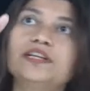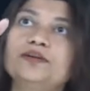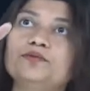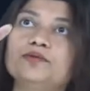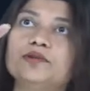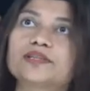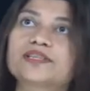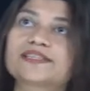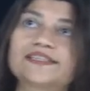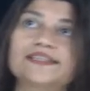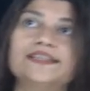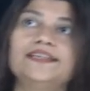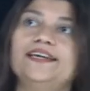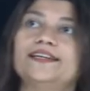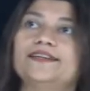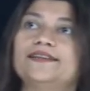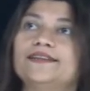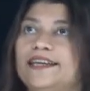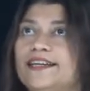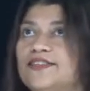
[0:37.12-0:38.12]
you will see
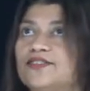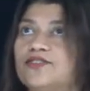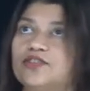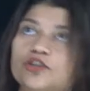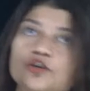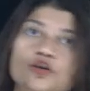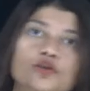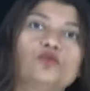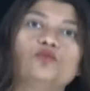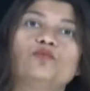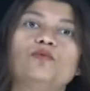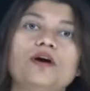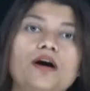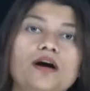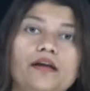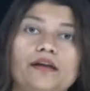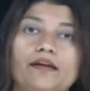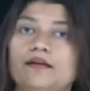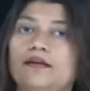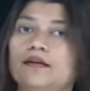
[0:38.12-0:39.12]
it like 0 to
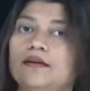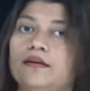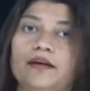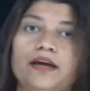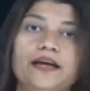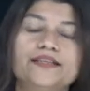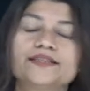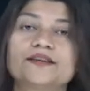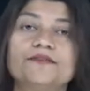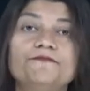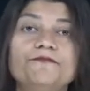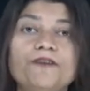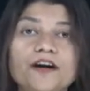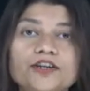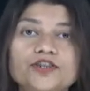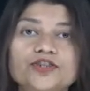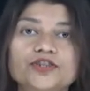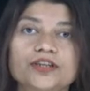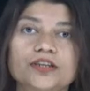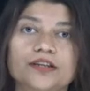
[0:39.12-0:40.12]
1 and some
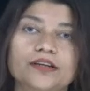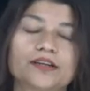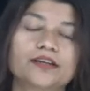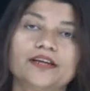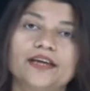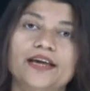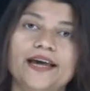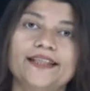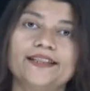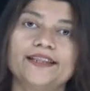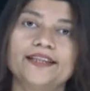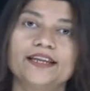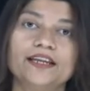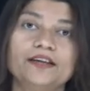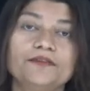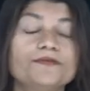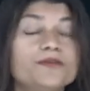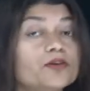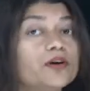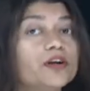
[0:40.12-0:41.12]
function, and then
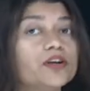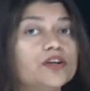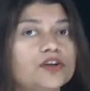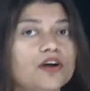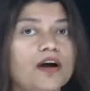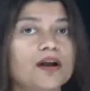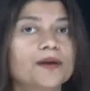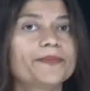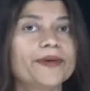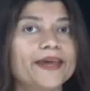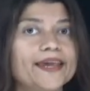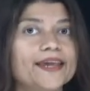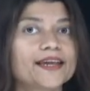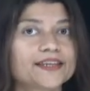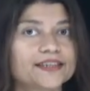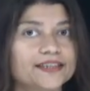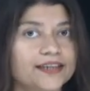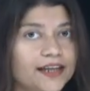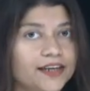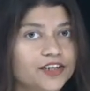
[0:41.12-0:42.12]
if you are not paying
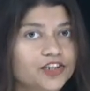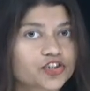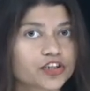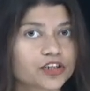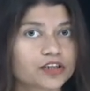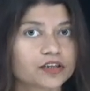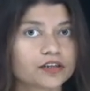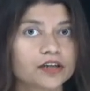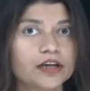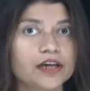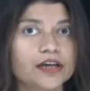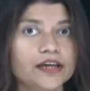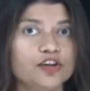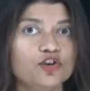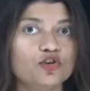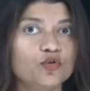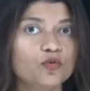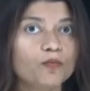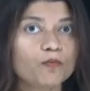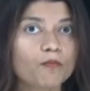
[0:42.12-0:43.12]
attention,
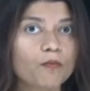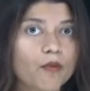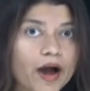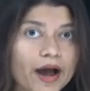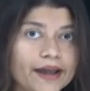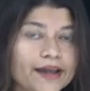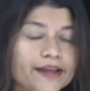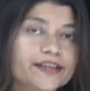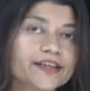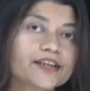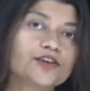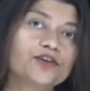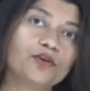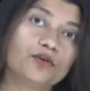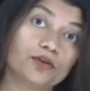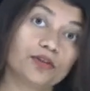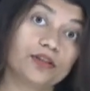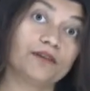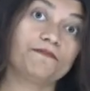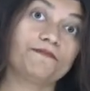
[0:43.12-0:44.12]
you might
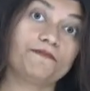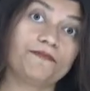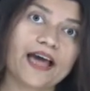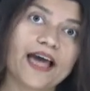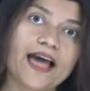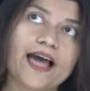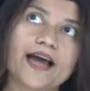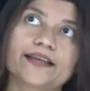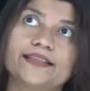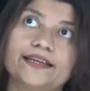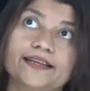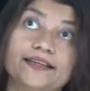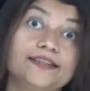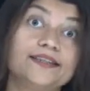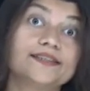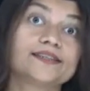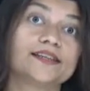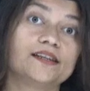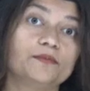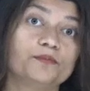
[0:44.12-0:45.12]
ignore the fact that it
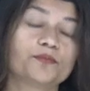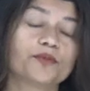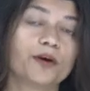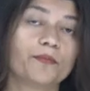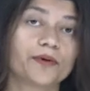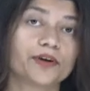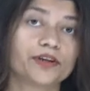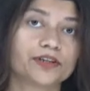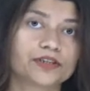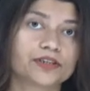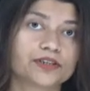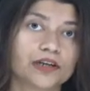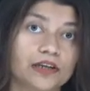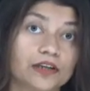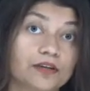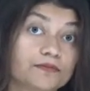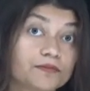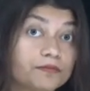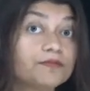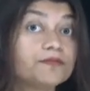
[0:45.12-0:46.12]
is an improper integral. You
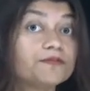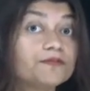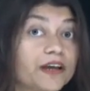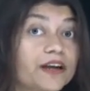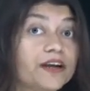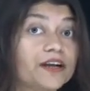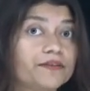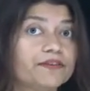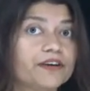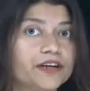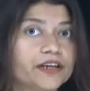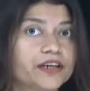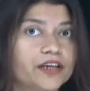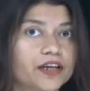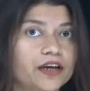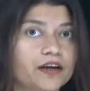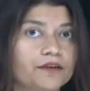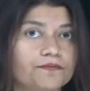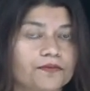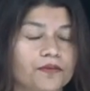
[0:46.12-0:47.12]
have to be very, very
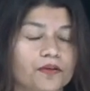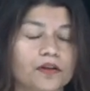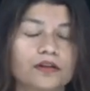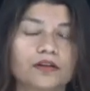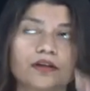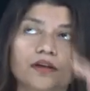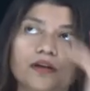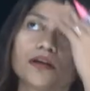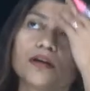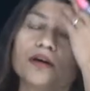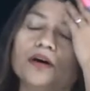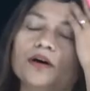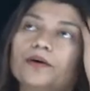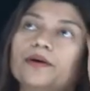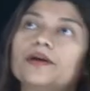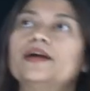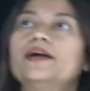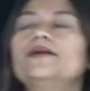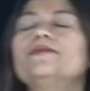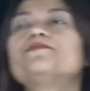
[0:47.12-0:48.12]
careful.
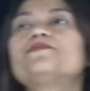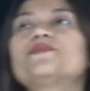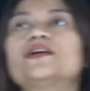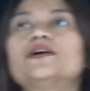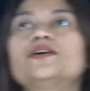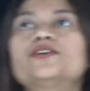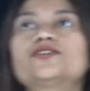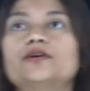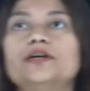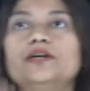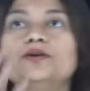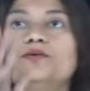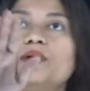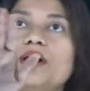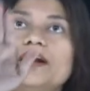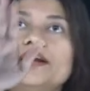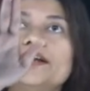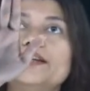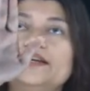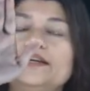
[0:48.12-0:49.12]
Okay, so you
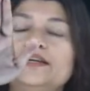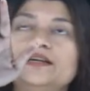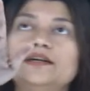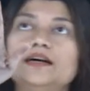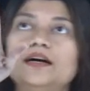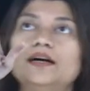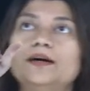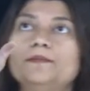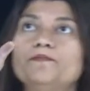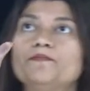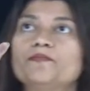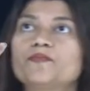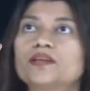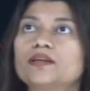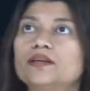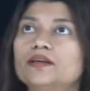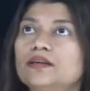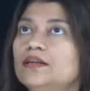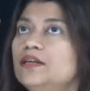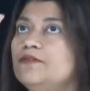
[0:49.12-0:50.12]
are
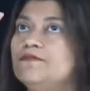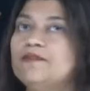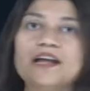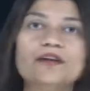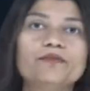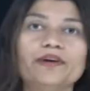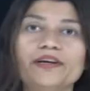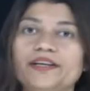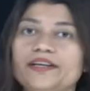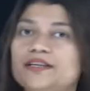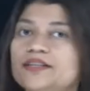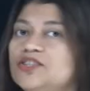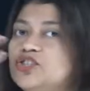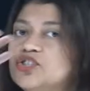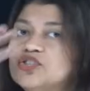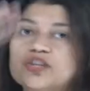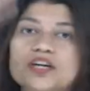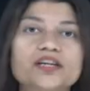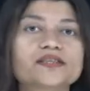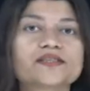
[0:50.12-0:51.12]
evaluating
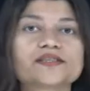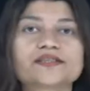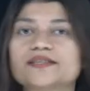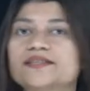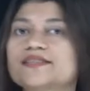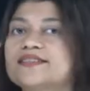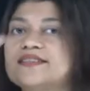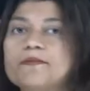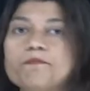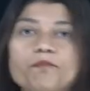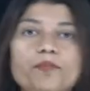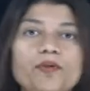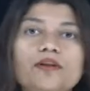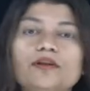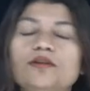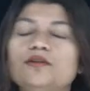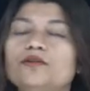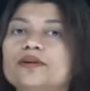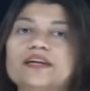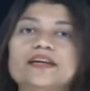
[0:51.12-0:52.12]
just a simple
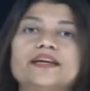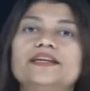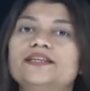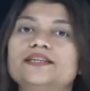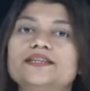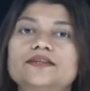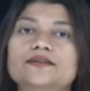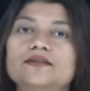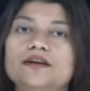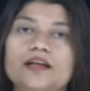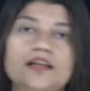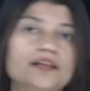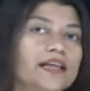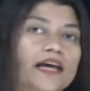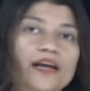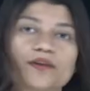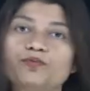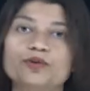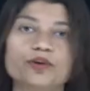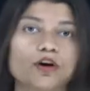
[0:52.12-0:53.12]
looking integral
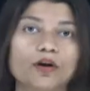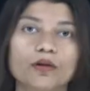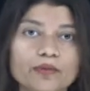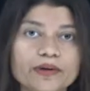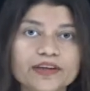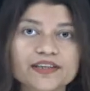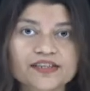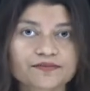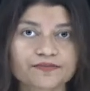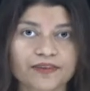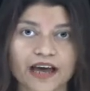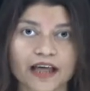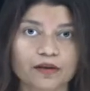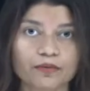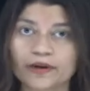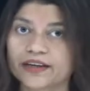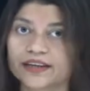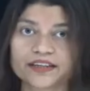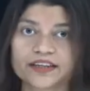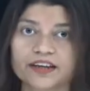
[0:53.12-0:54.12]
that we always
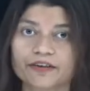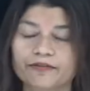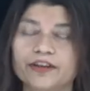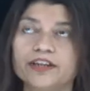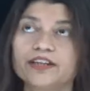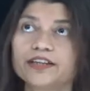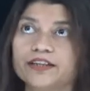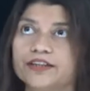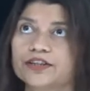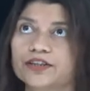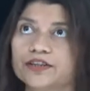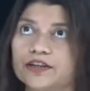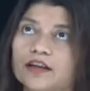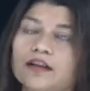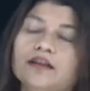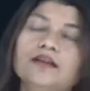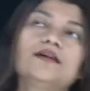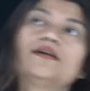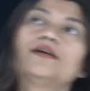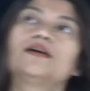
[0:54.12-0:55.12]
evaluate, a definite
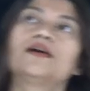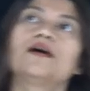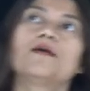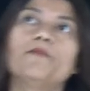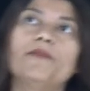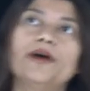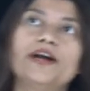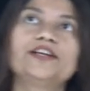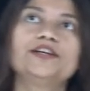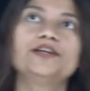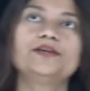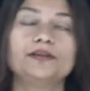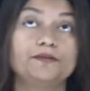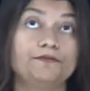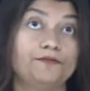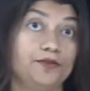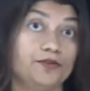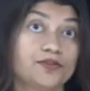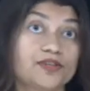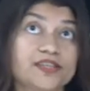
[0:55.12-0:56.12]
integral, but
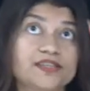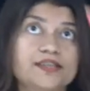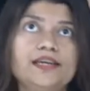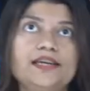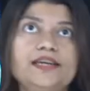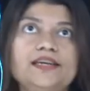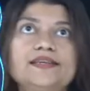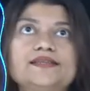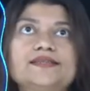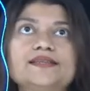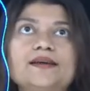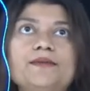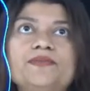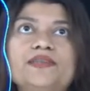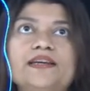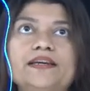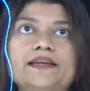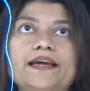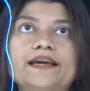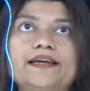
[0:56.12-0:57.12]
if you see
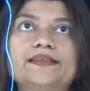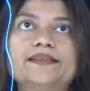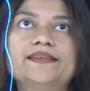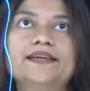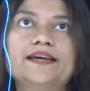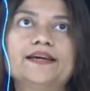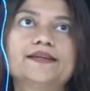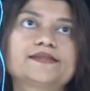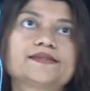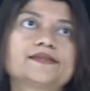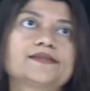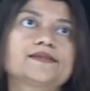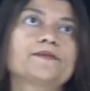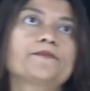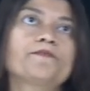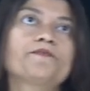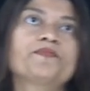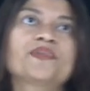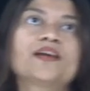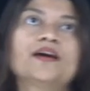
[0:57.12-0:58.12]
something like this,
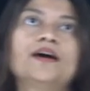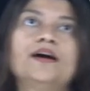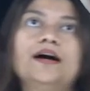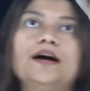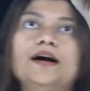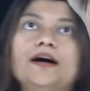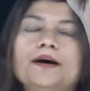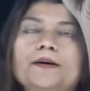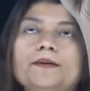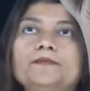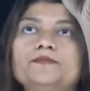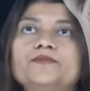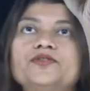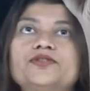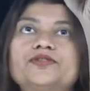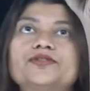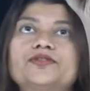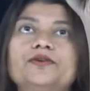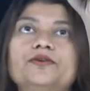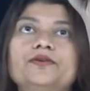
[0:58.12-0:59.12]

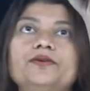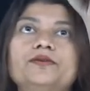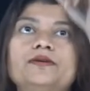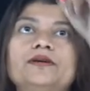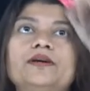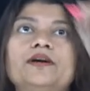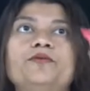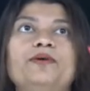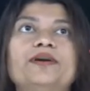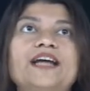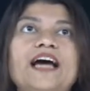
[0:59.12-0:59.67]
so what